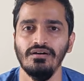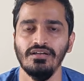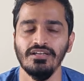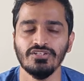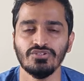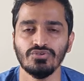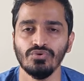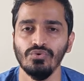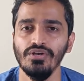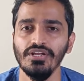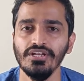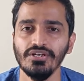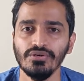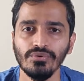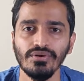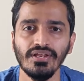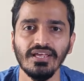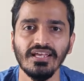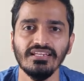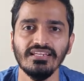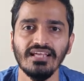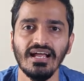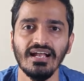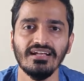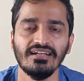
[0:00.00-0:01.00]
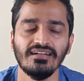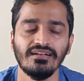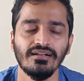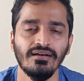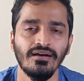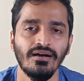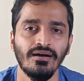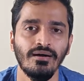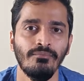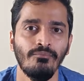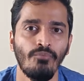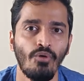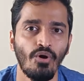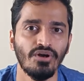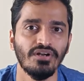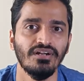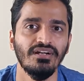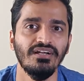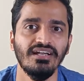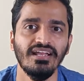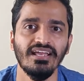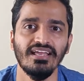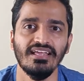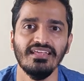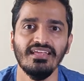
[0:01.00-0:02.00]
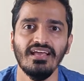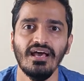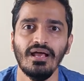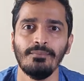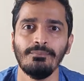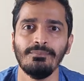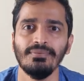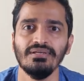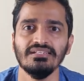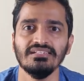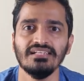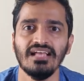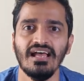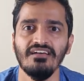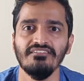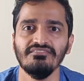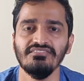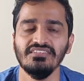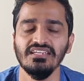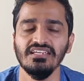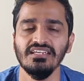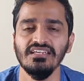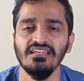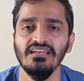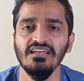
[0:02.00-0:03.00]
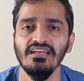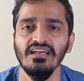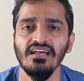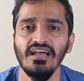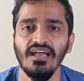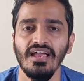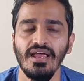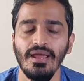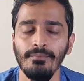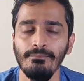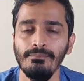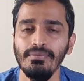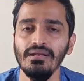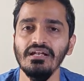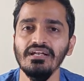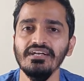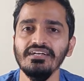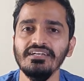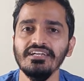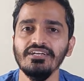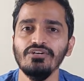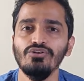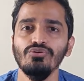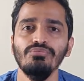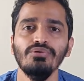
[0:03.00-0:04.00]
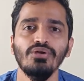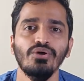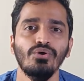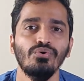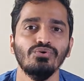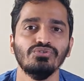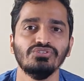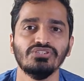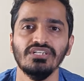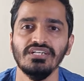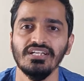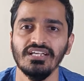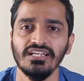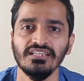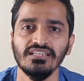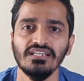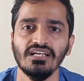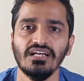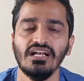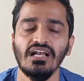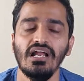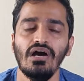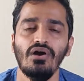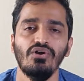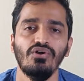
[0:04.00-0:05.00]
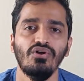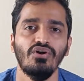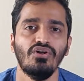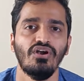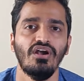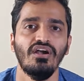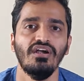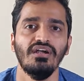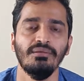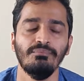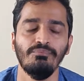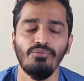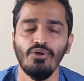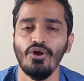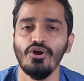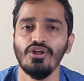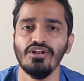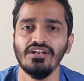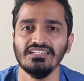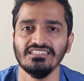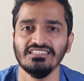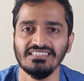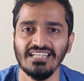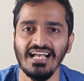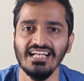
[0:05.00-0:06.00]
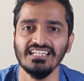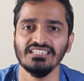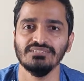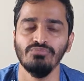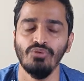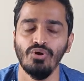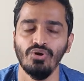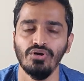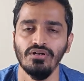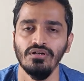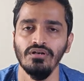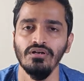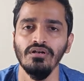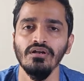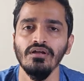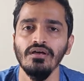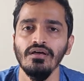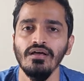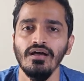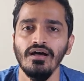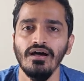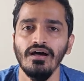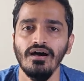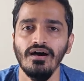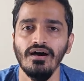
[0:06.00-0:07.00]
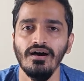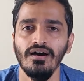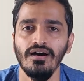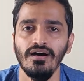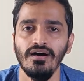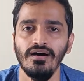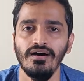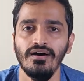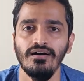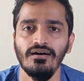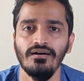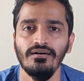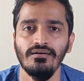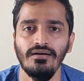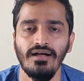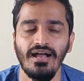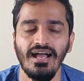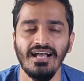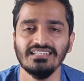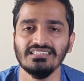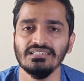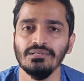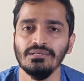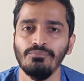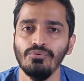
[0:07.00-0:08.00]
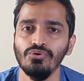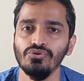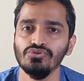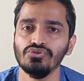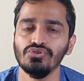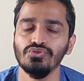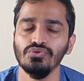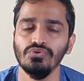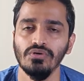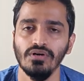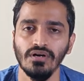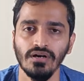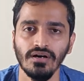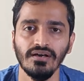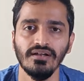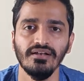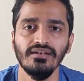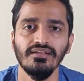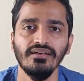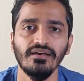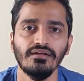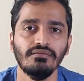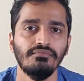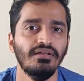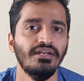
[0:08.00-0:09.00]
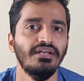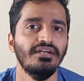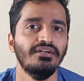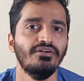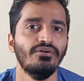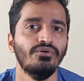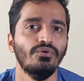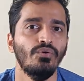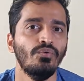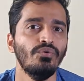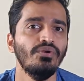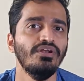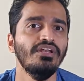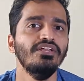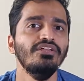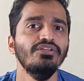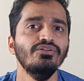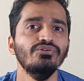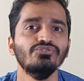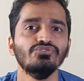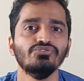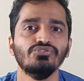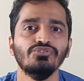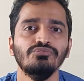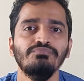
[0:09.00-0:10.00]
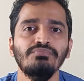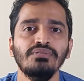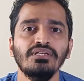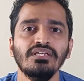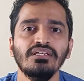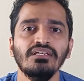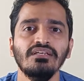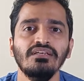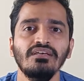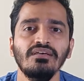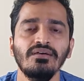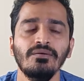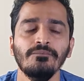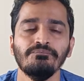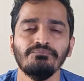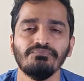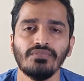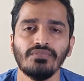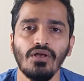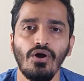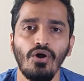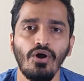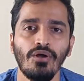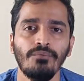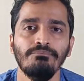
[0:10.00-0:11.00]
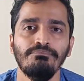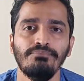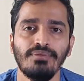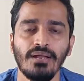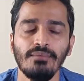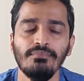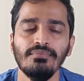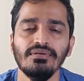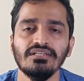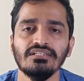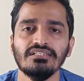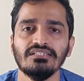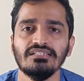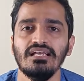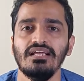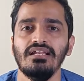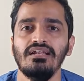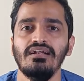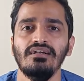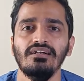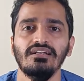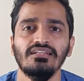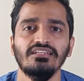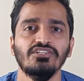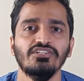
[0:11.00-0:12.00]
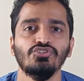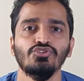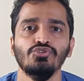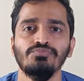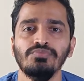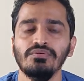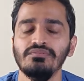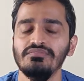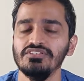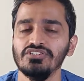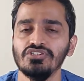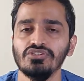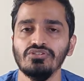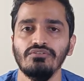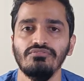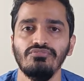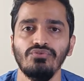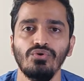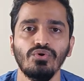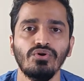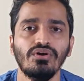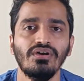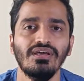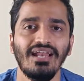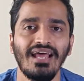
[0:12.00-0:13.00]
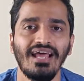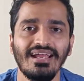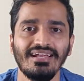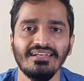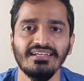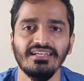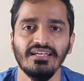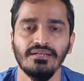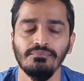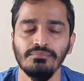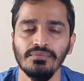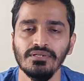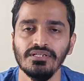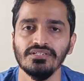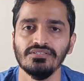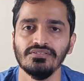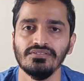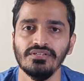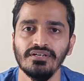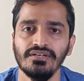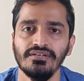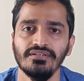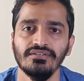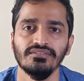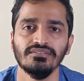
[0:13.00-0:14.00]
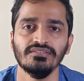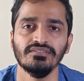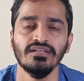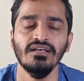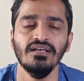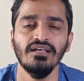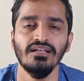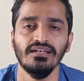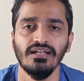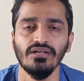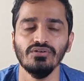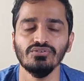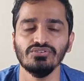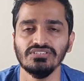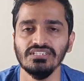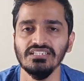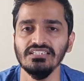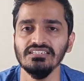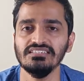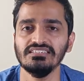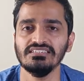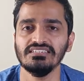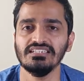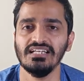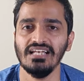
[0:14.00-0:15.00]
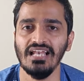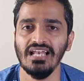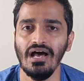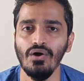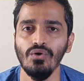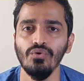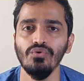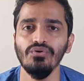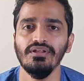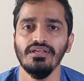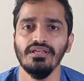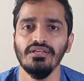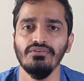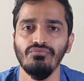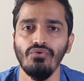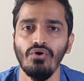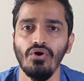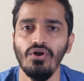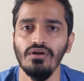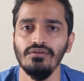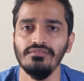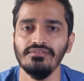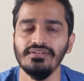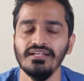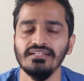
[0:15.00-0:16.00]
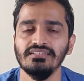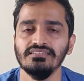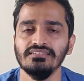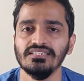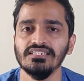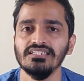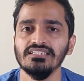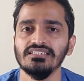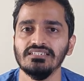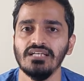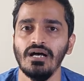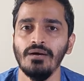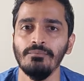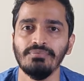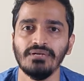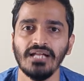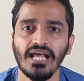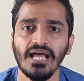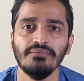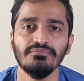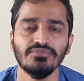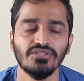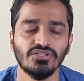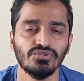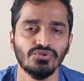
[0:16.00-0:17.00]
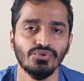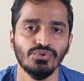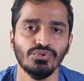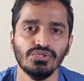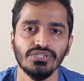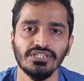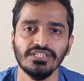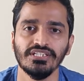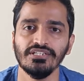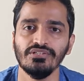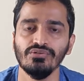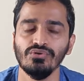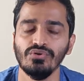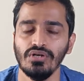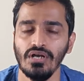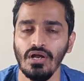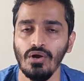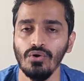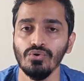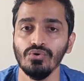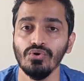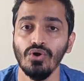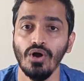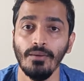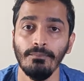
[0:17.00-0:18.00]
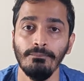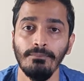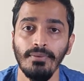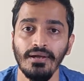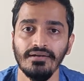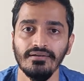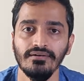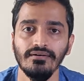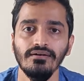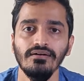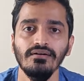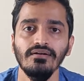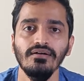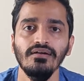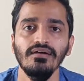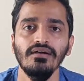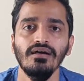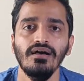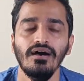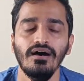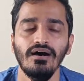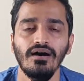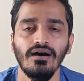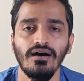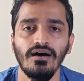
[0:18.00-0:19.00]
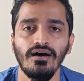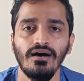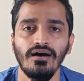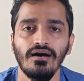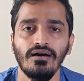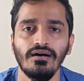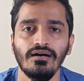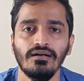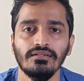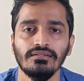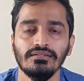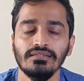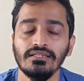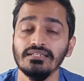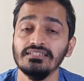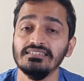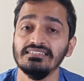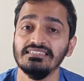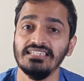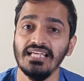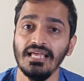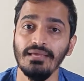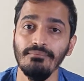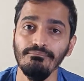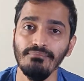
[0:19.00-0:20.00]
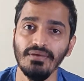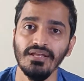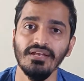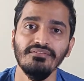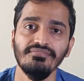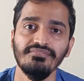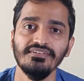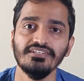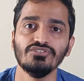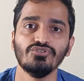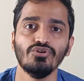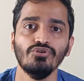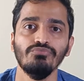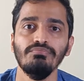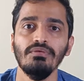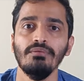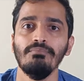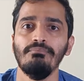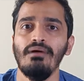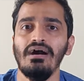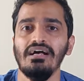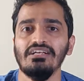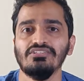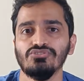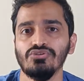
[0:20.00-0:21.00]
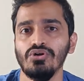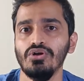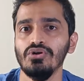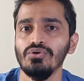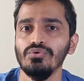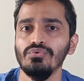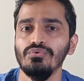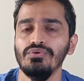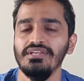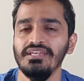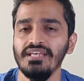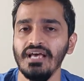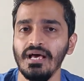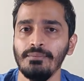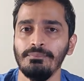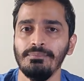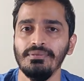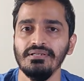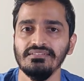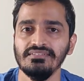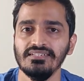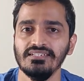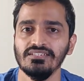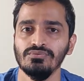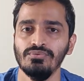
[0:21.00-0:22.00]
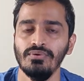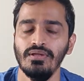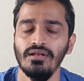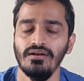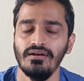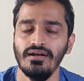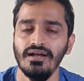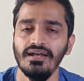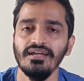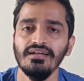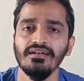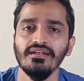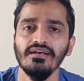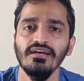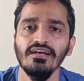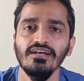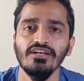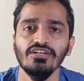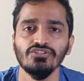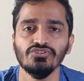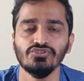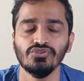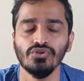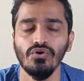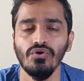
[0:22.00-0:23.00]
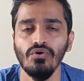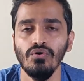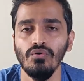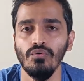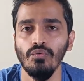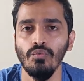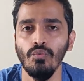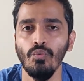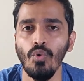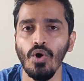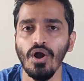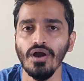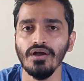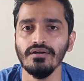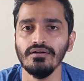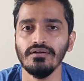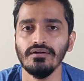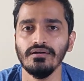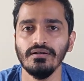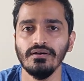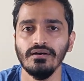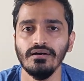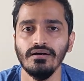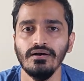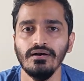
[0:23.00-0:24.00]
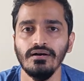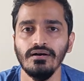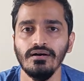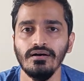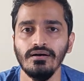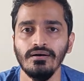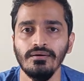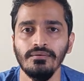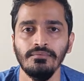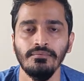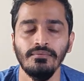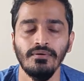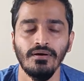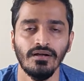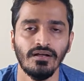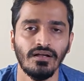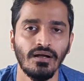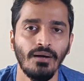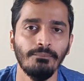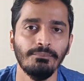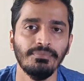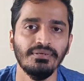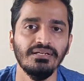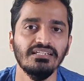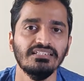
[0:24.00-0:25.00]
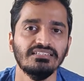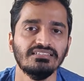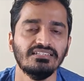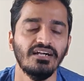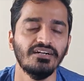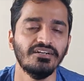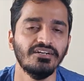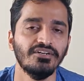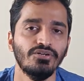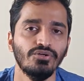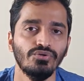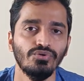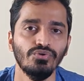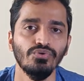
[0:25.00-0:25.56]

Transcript: it's only today that modern day ERPs have the ability to be hosted in the cloud or are deployed on a SaaS model, as opposed to earlier when it only used to be on premise and under the supervision of local IT administrators. Now, since cloud evolved and since uptimes associated to cloud got better, the same benefits could be passed on to ERPs as well, right? So what companies started to